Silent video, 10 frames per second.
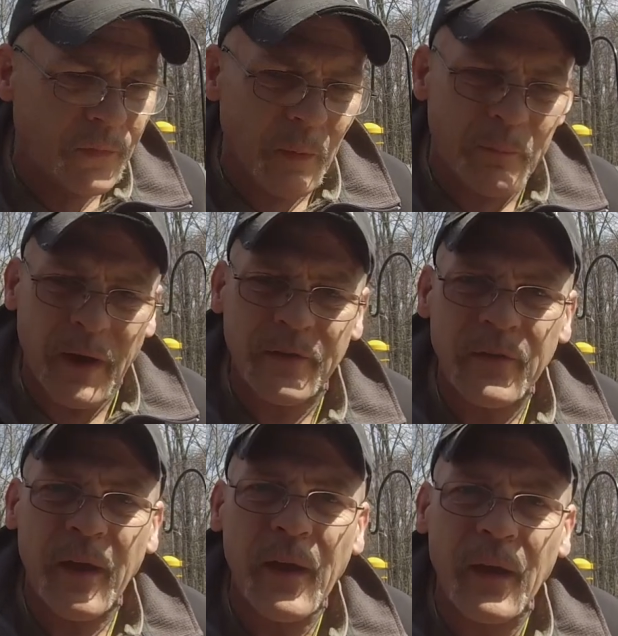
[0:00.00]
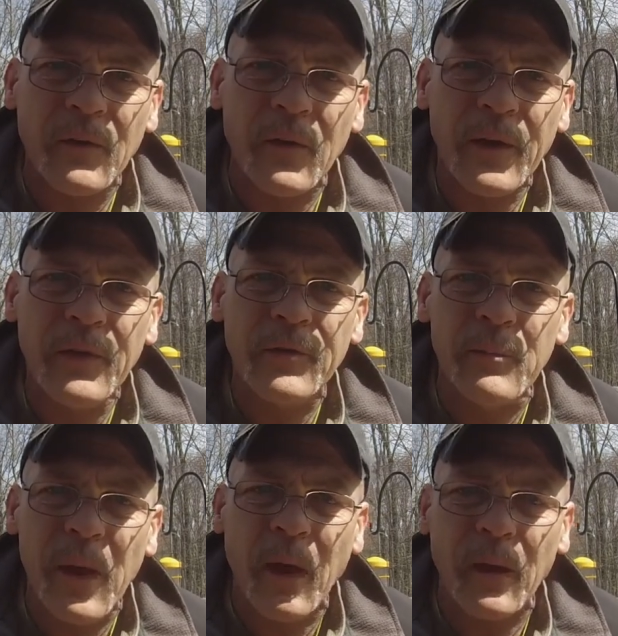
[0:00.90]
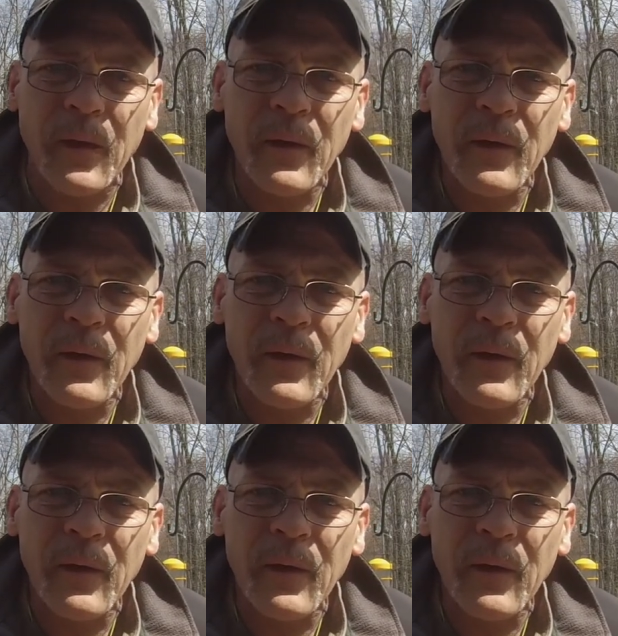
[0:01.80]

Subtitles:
the best handle he's made,